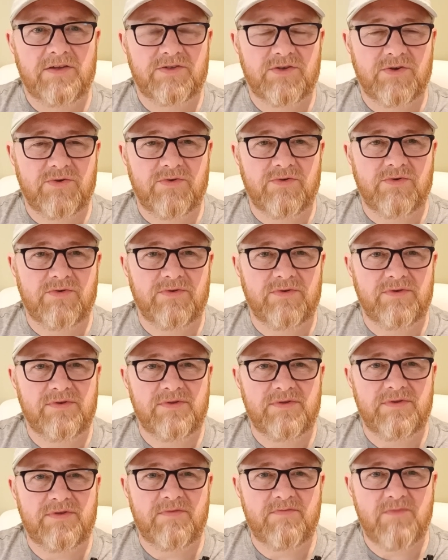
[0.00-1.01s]
So
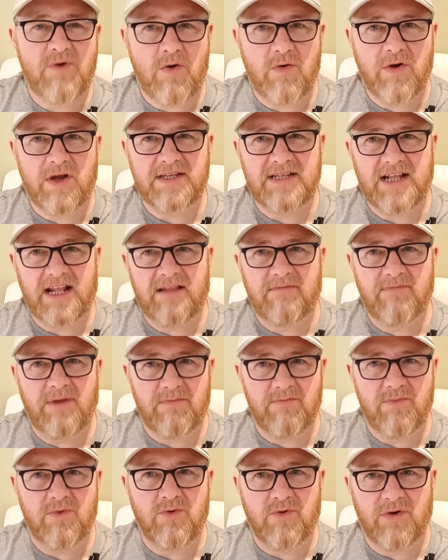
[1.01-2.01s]
the malt gets a little
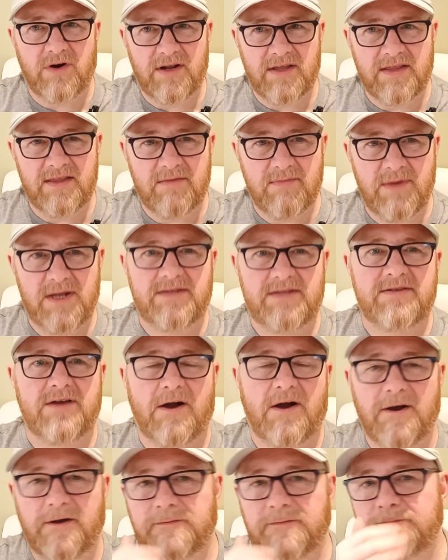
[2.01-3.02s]
bit more in the
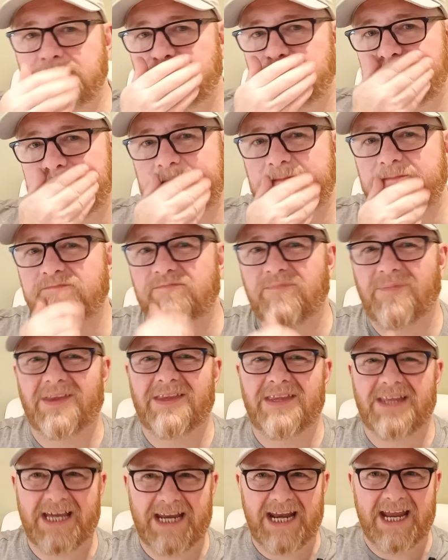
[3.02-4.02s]
mid-tongue,
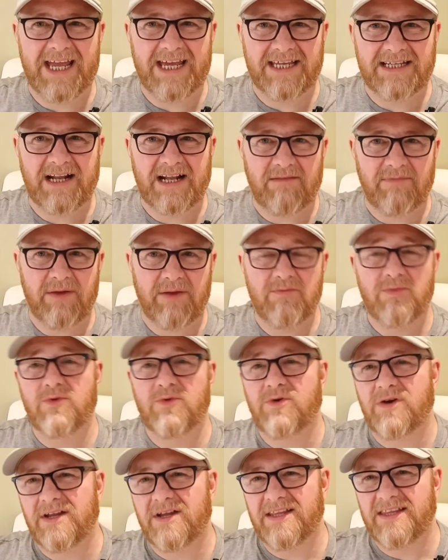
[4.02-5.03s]
the grain gets a little bit
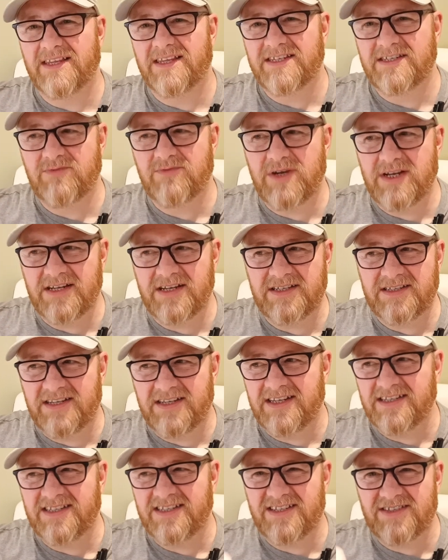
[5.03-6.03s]
more, and the
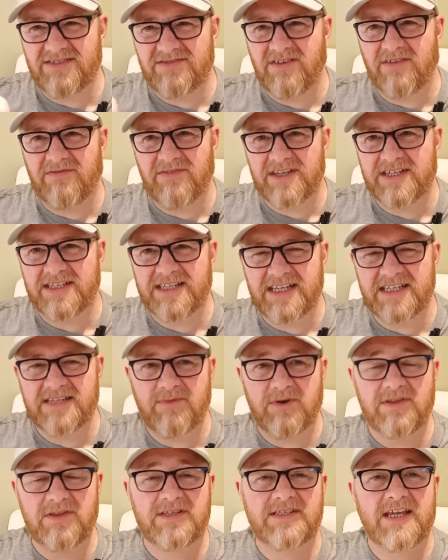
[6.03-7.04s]
sweetness, it just roughly stays
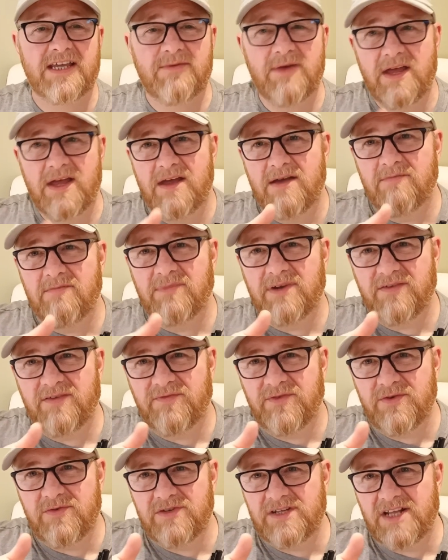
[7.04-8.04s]
about the same, but
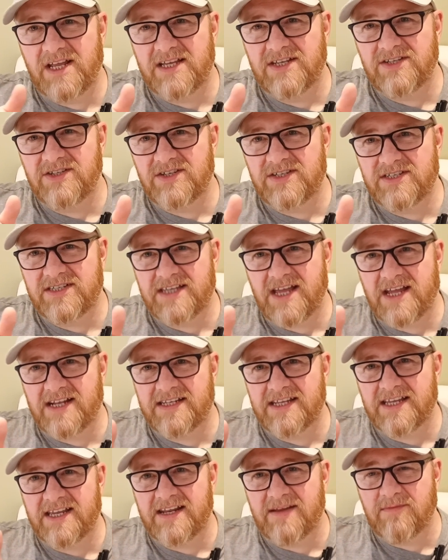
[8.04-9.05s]
it feels like it's just
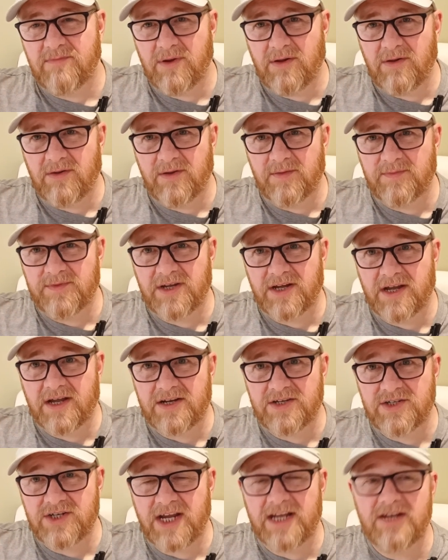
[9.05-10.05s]
starting to kind of build up to a
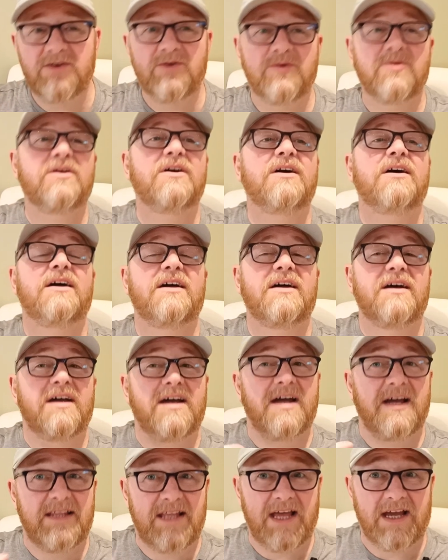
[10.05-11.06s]
crescendo.
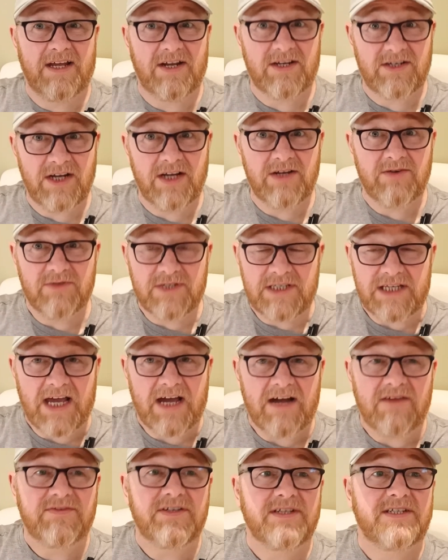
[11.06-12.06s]
And that crescendo is the
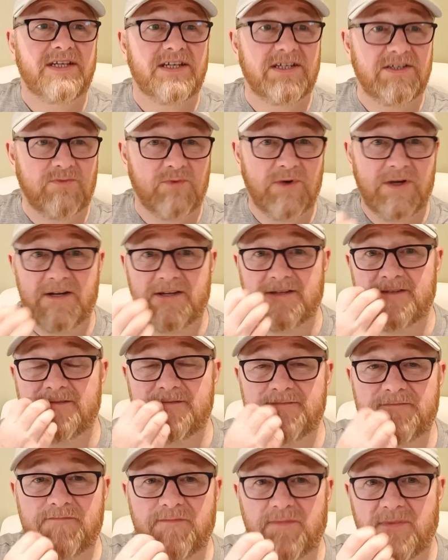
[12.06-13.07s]
aftertaste,
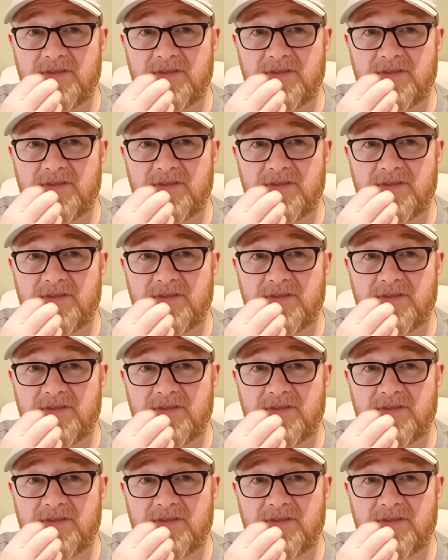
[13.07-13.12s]
whereas